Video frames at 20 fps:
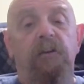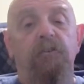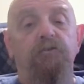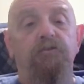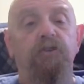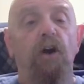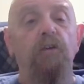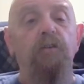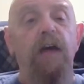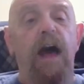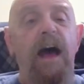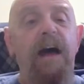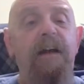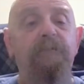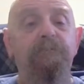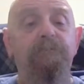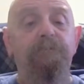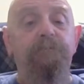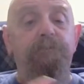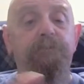so
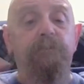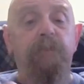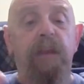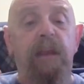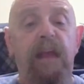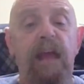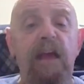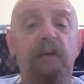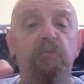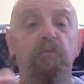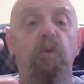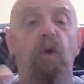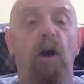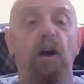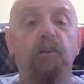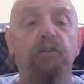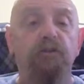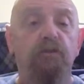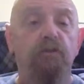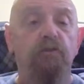that it
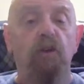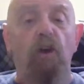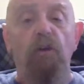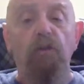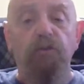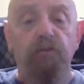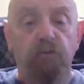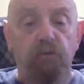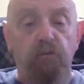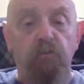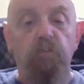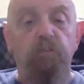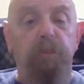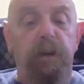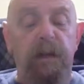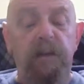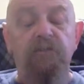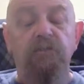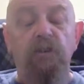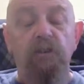works. Those
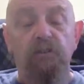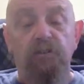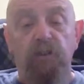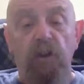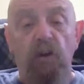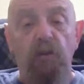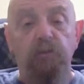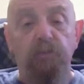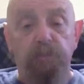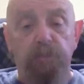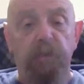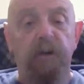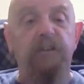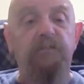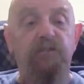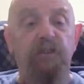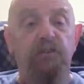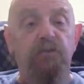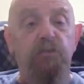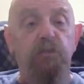pieces, those
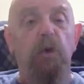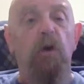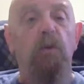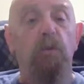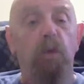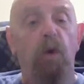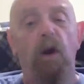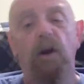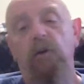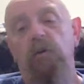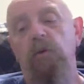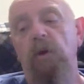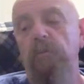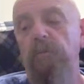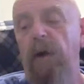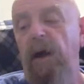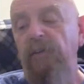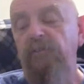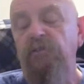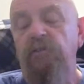bridges will work with
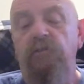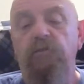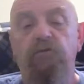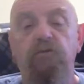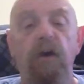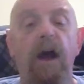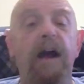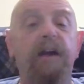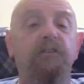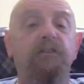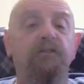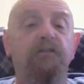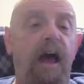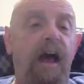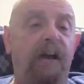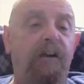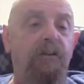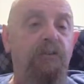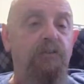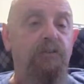my track
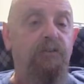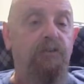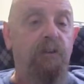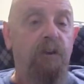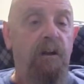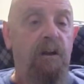stackers.